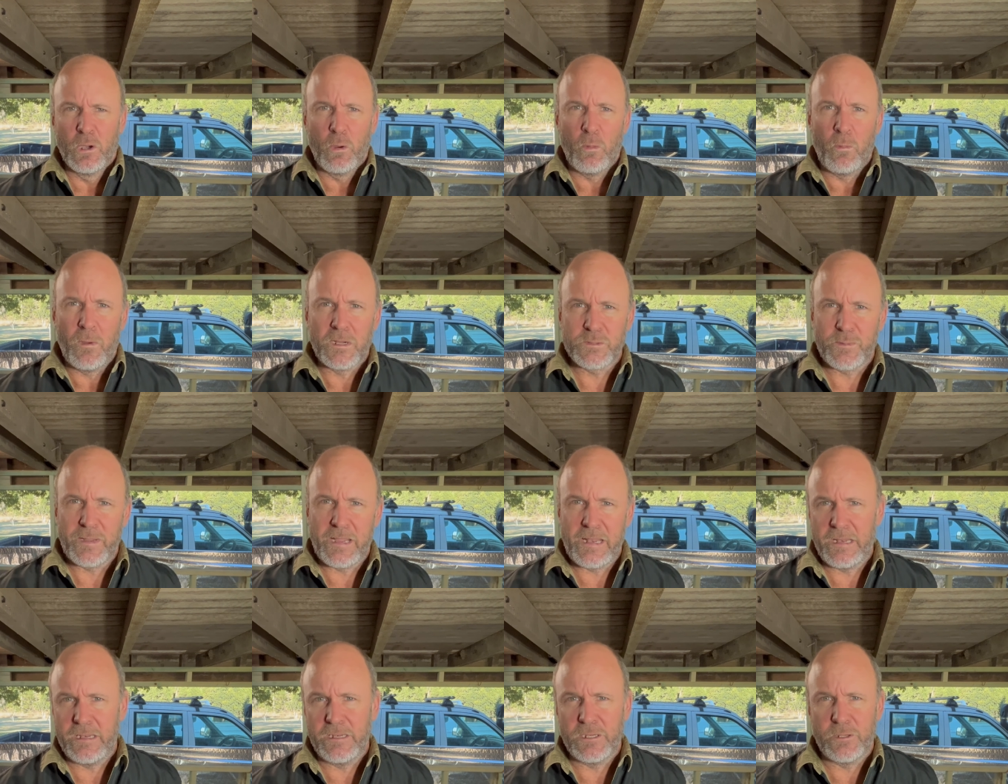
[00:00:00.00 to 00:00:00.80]
Once we get
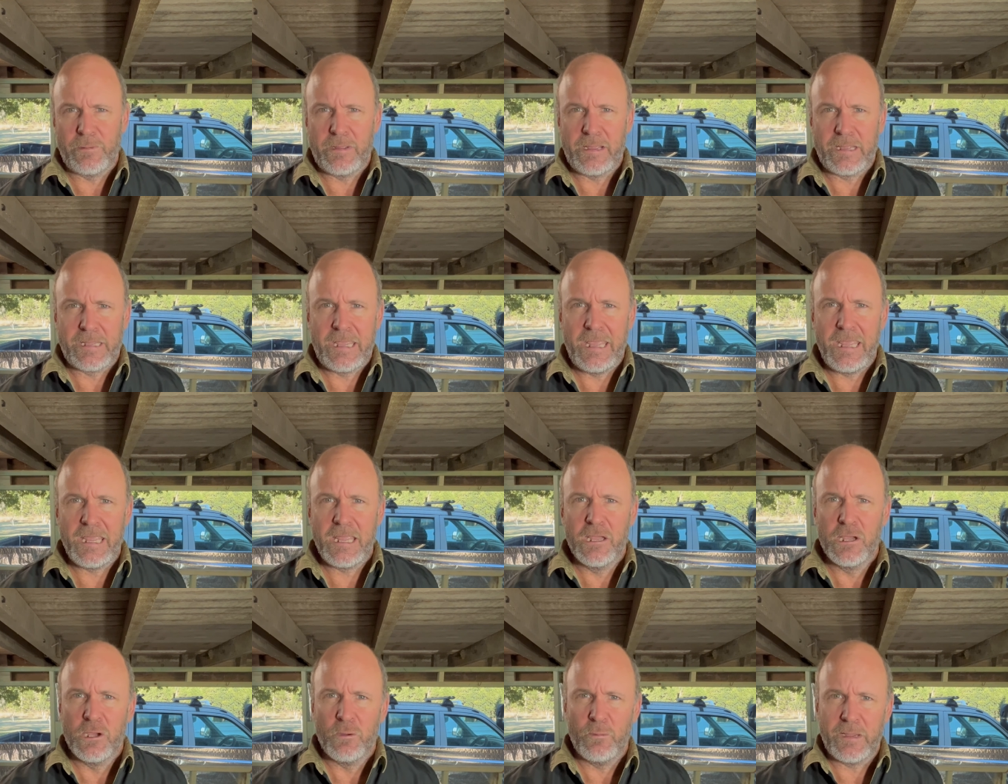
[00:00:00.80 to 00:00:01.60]
it into our keg,
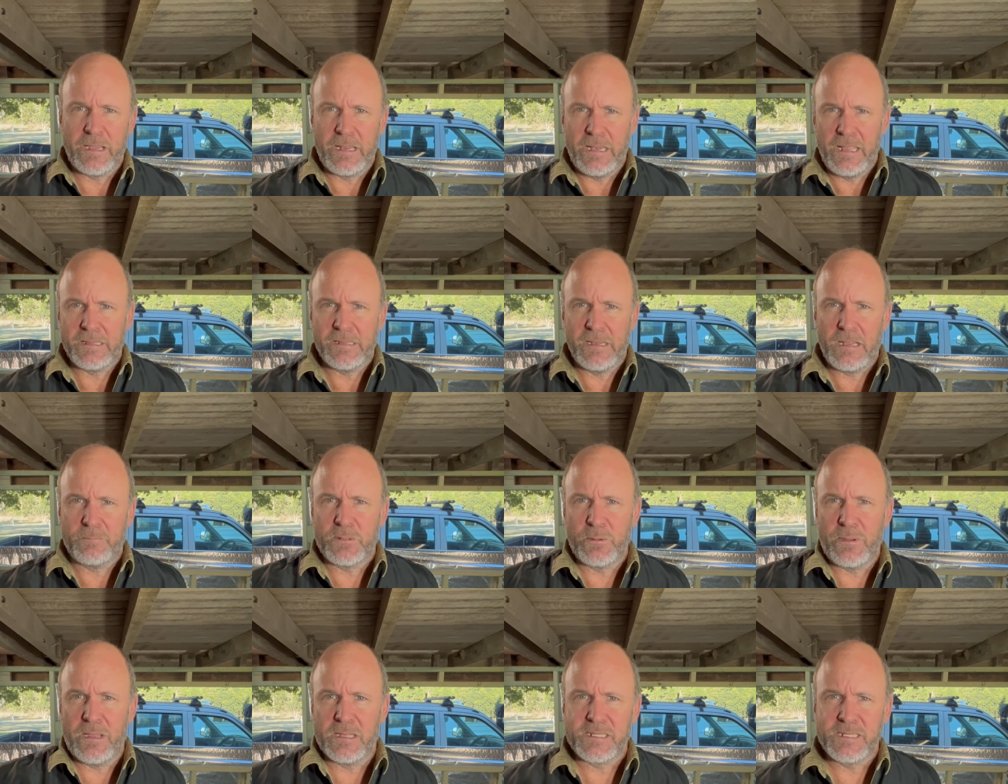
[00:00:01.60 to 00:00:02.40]
we connect it up
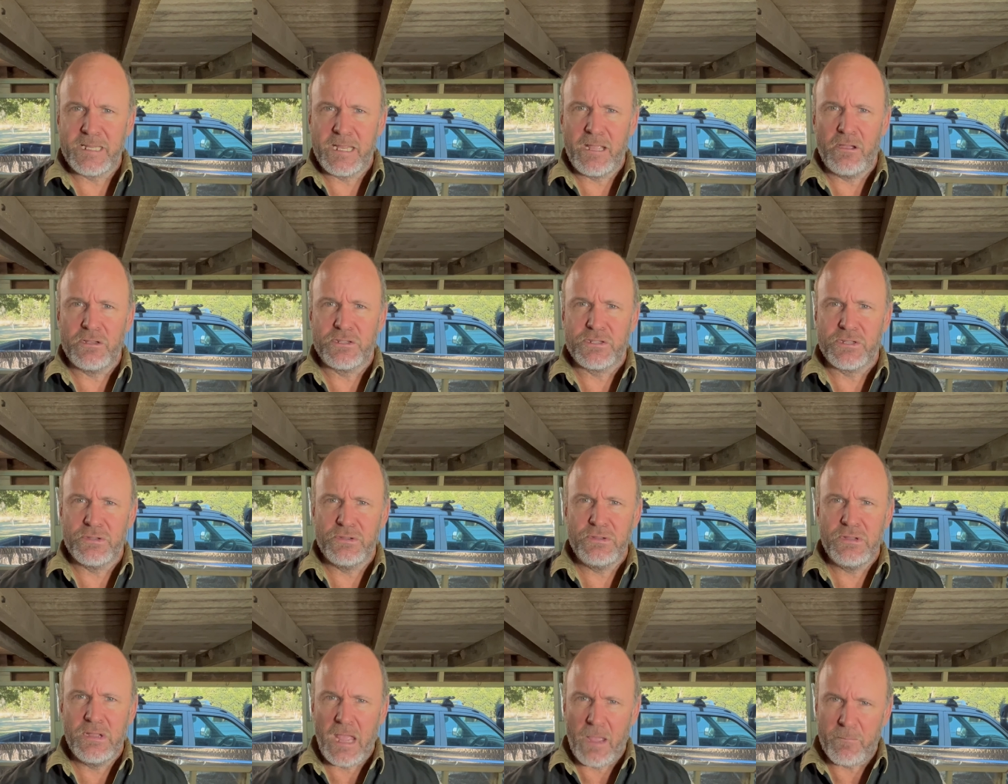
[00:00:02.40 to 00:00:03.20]
to our
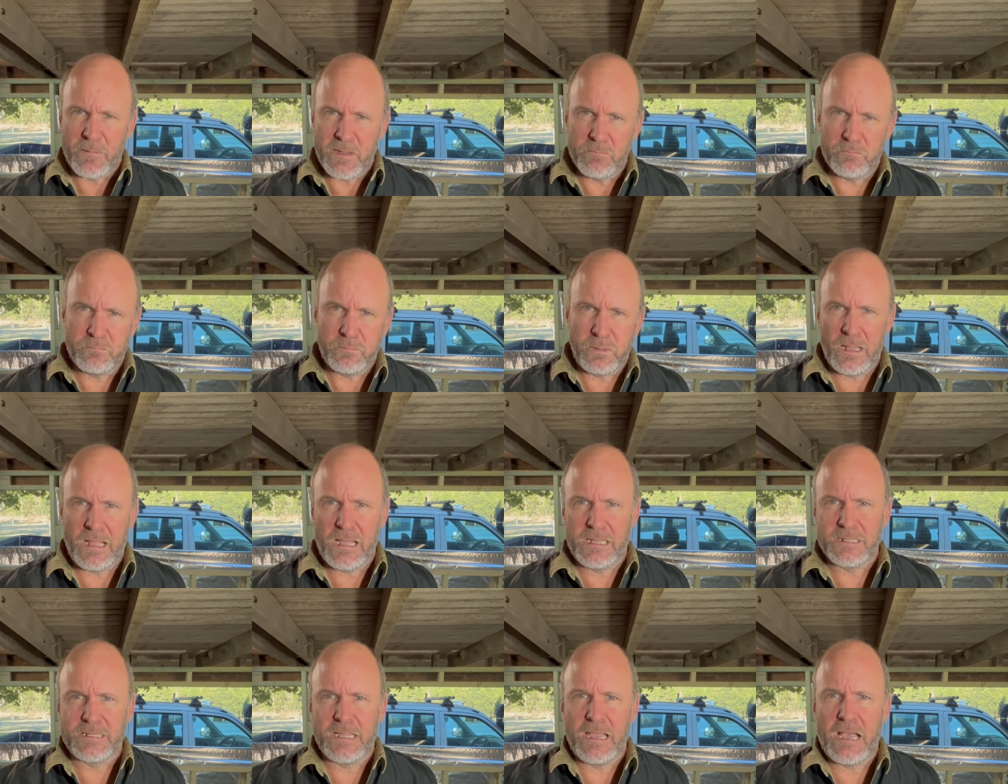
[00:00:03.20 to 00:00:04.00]
CO2 and we
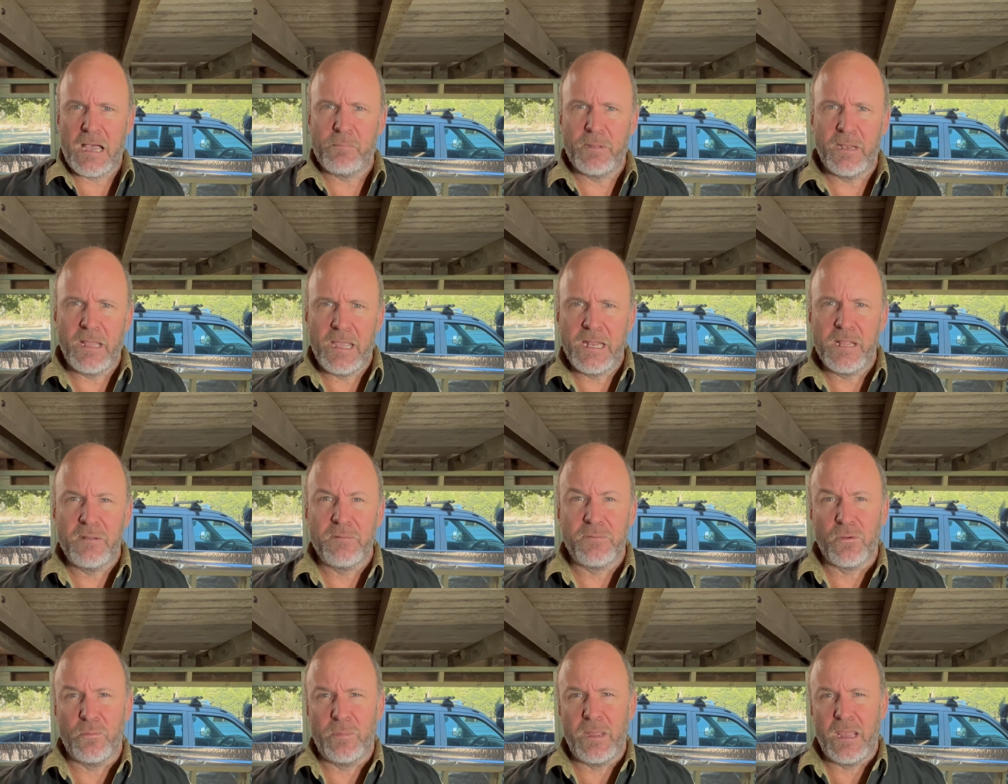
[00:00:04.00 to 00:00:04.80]
blast carbonate it
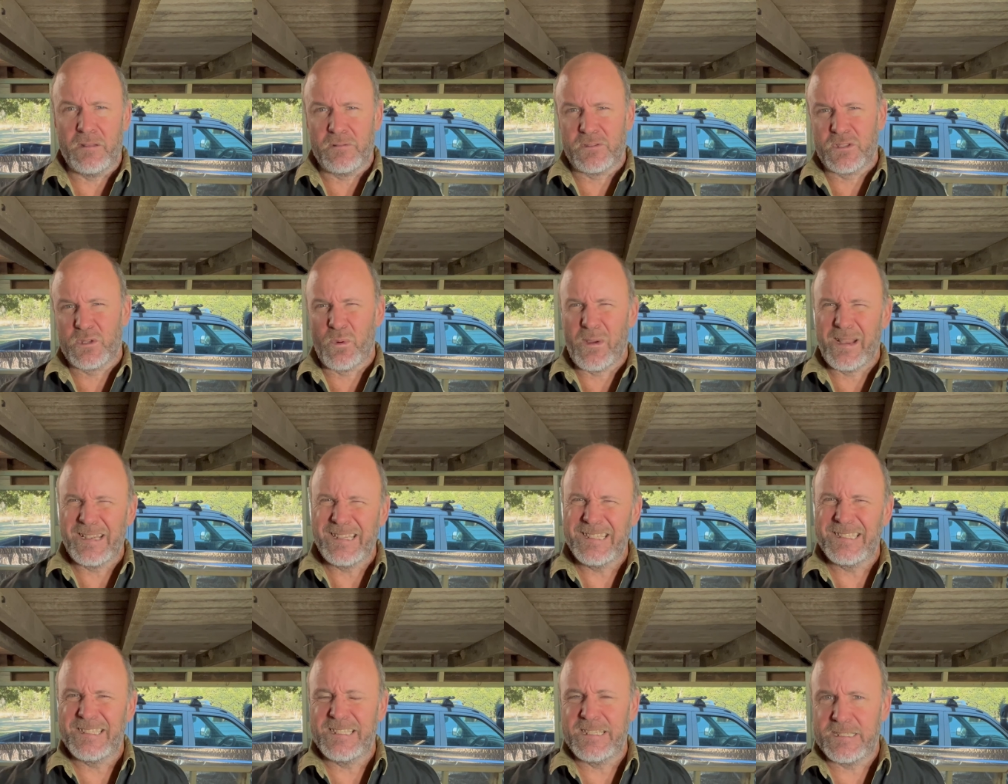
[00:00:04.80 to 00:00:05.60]
for about
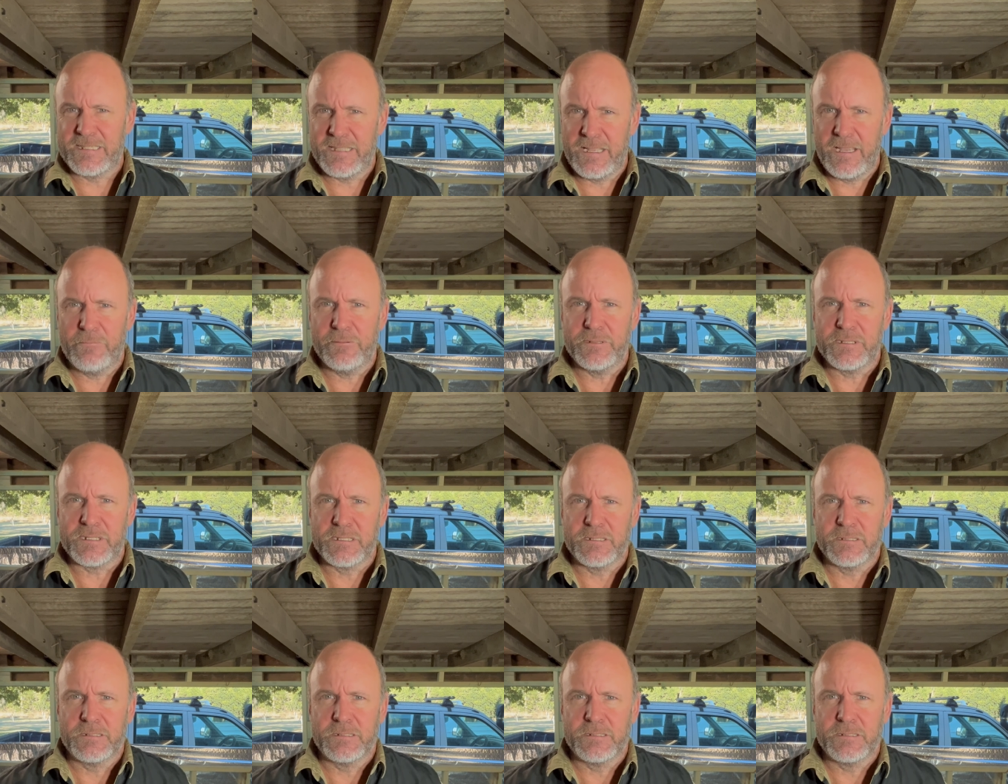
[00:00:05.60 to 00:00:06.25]
26 hours.